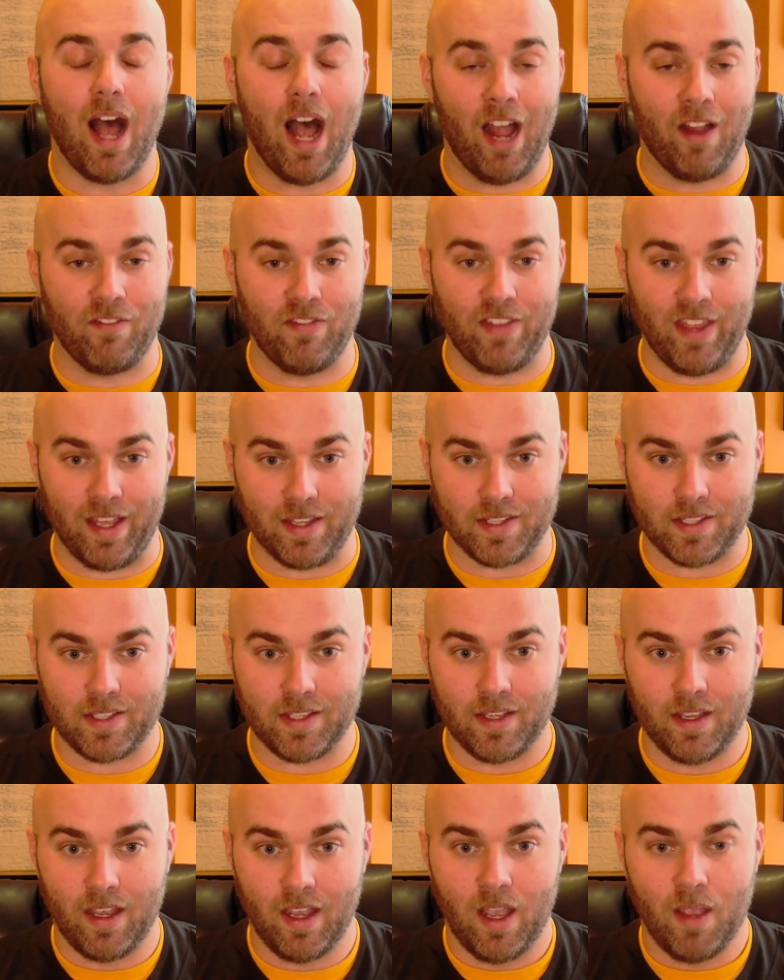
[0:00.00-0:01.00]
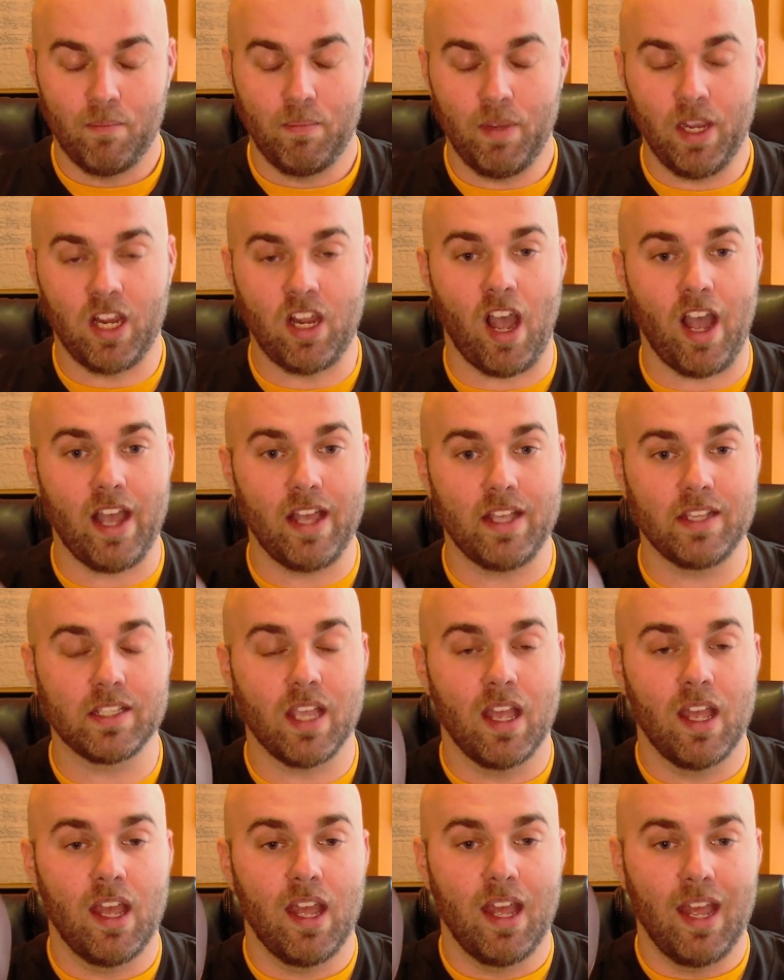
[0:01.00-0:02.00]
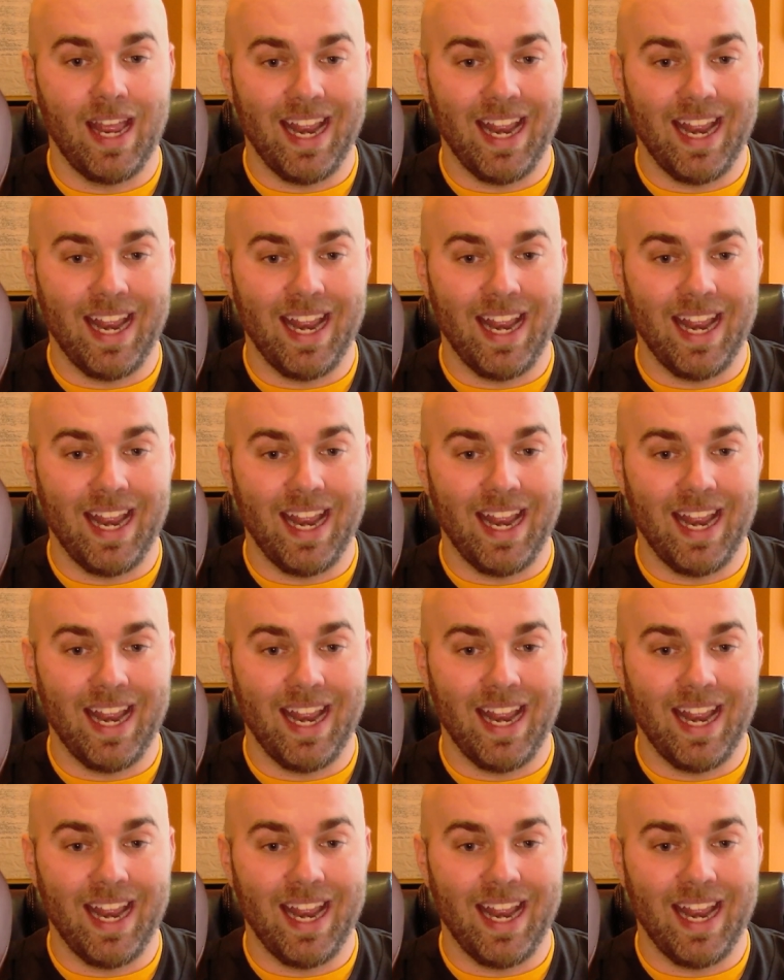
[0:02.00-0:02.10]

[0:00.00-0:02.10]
of this because